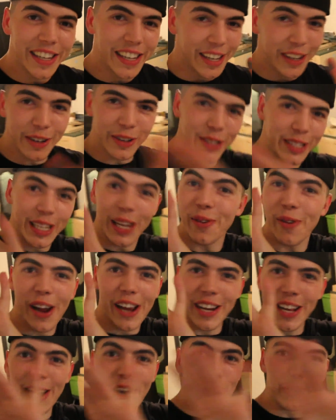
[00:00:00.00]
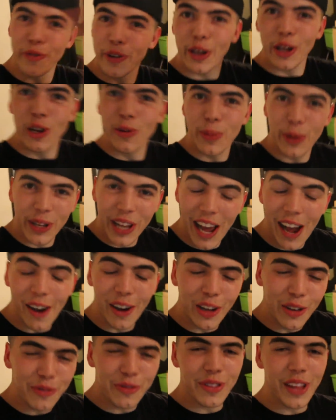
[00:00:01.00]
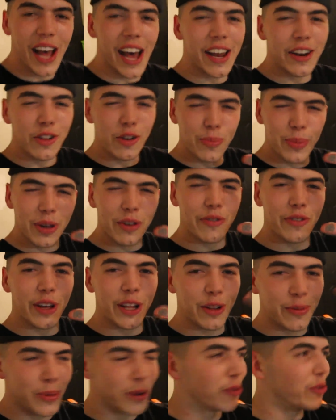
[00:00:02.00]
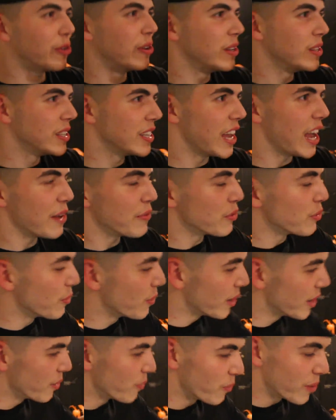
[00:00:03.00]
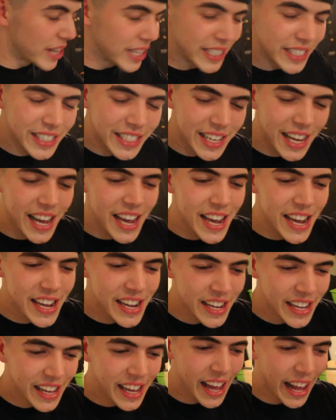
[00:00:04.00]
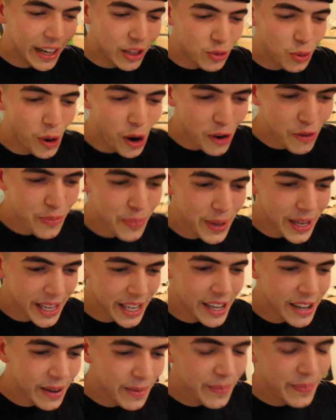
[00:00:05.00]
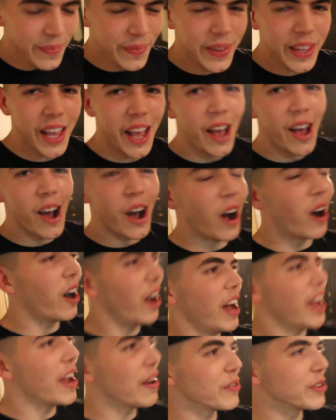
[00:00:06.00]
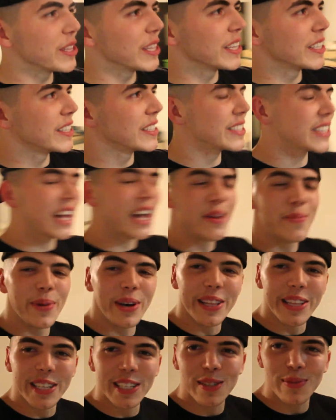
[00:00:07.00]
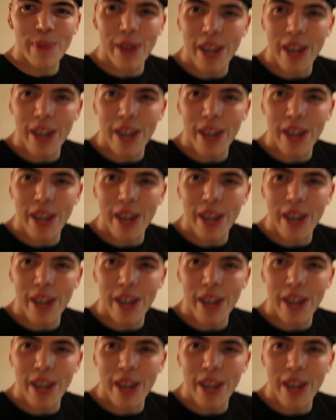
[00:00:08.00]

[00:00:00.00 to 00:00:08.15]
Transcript: it'll say right now, available now. If not, it'll be available everywhere. Wednesday at 12 p.m. Everything designed by this